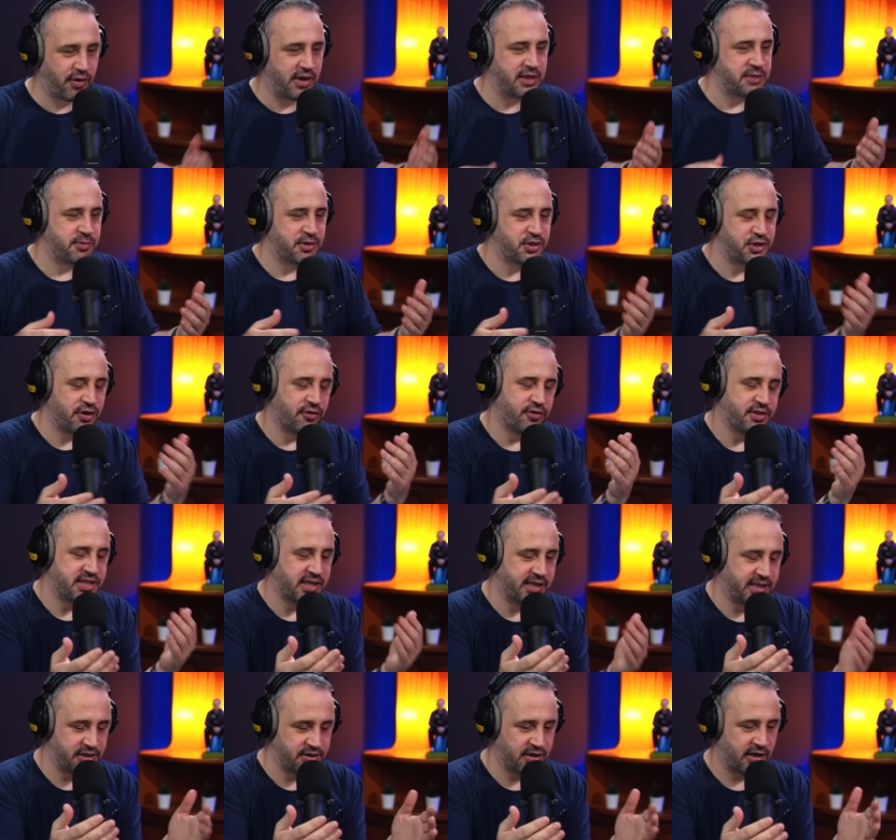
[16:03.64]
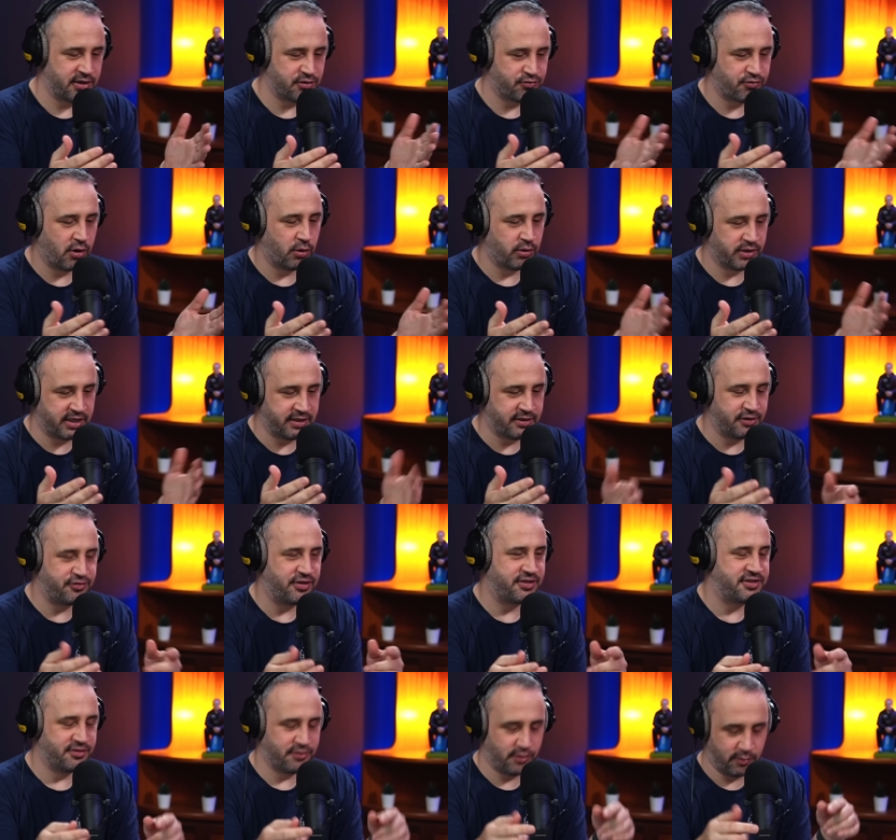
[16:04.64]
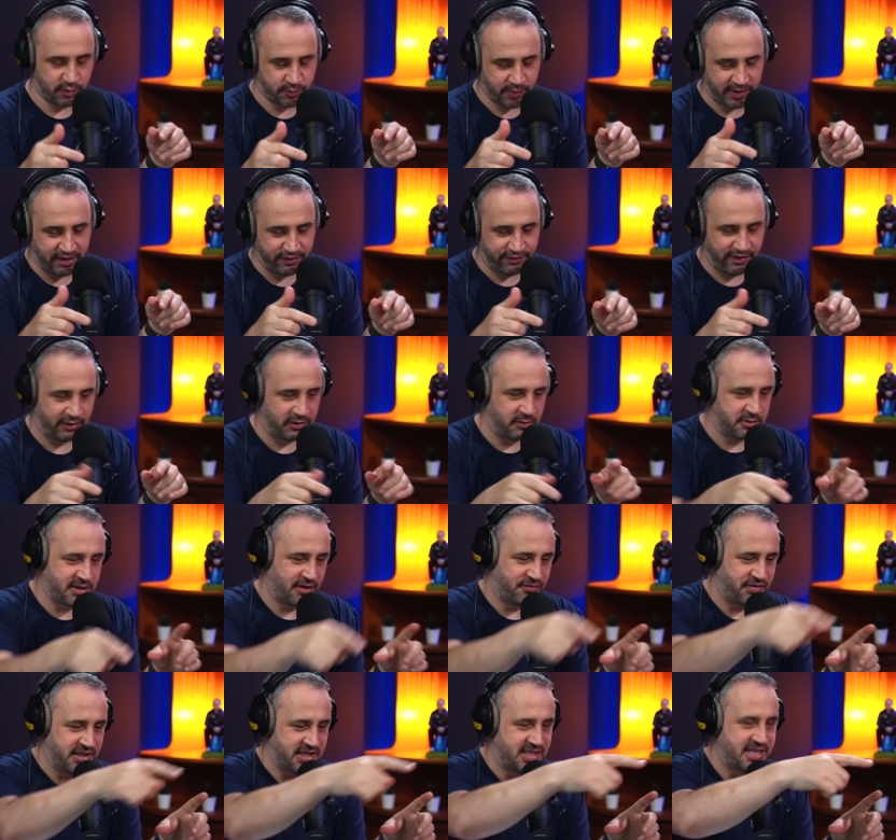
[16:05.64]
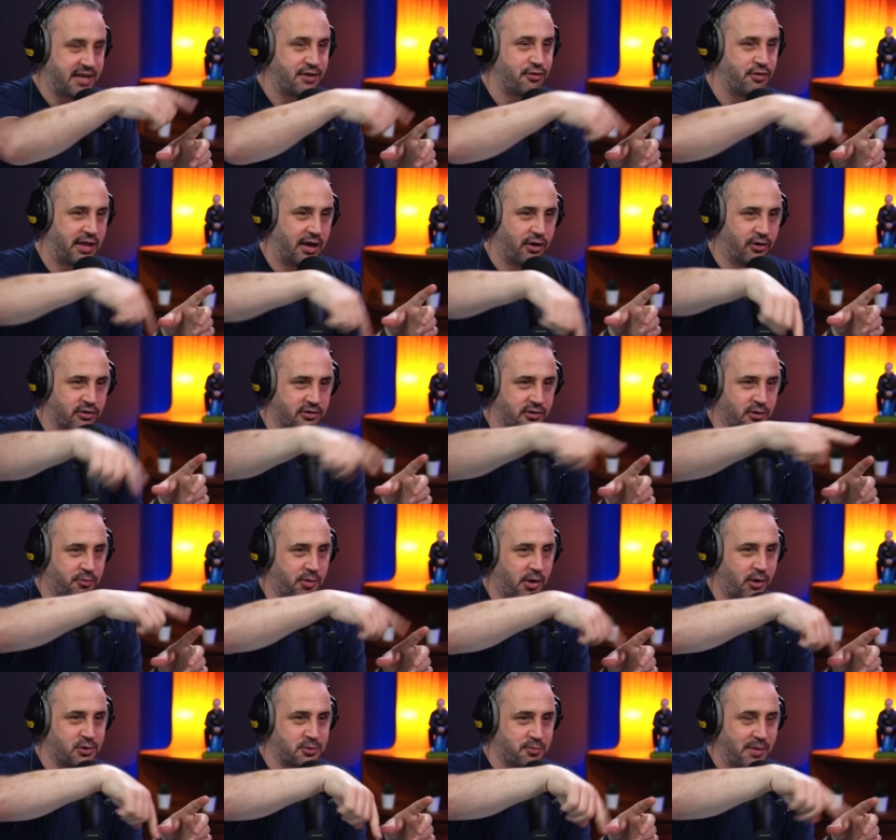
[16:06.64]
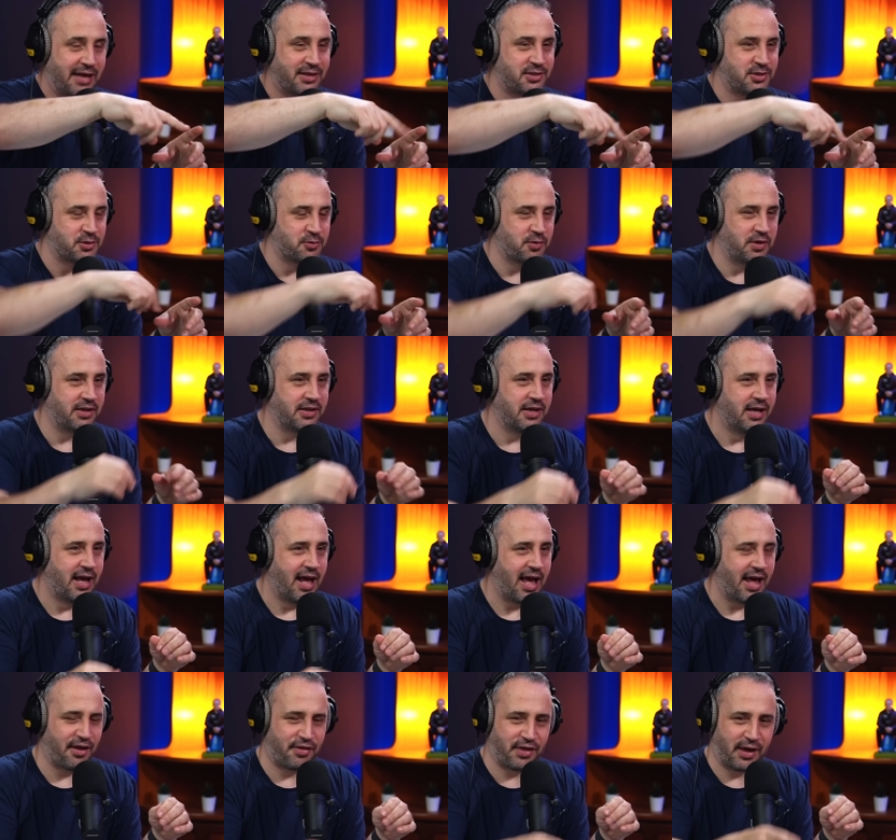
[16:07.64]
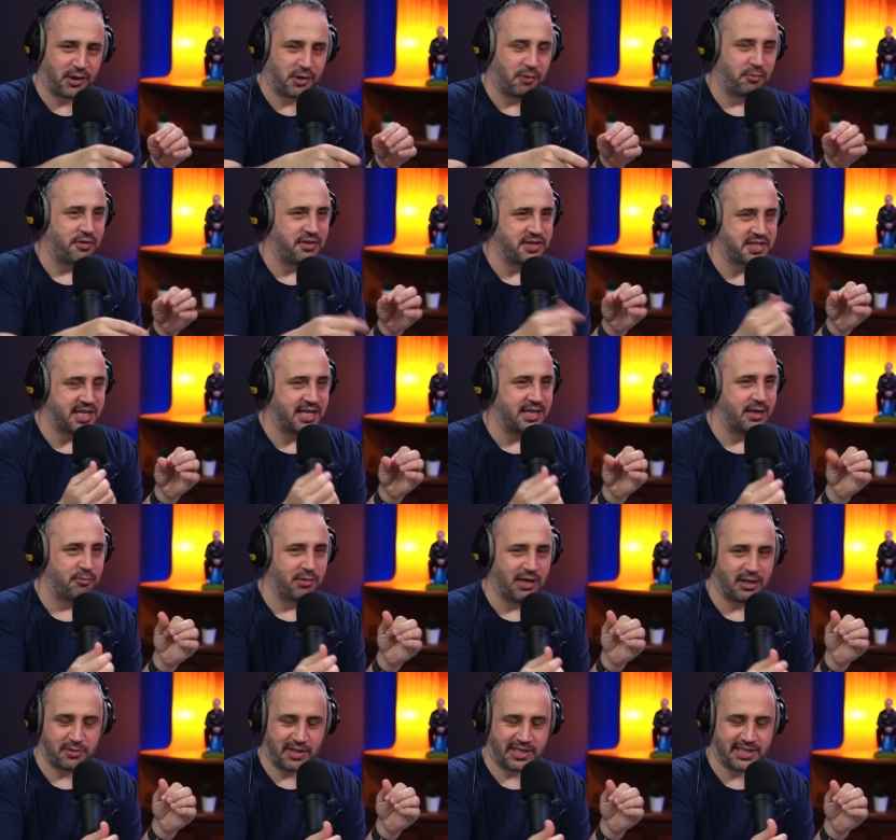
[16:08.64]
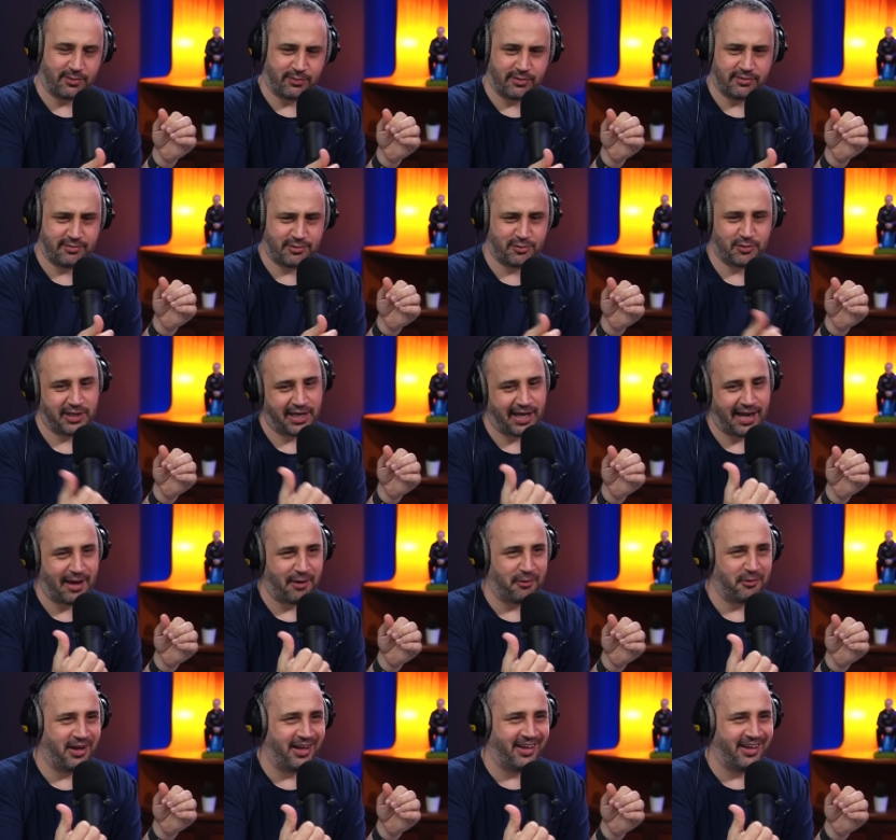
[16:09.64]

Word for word: Gray's maturity and his, and his role within the dressing room was when he found himself in the centre of that huddle post match as well. And I think a couple of the senior players were like, Do you want to get out?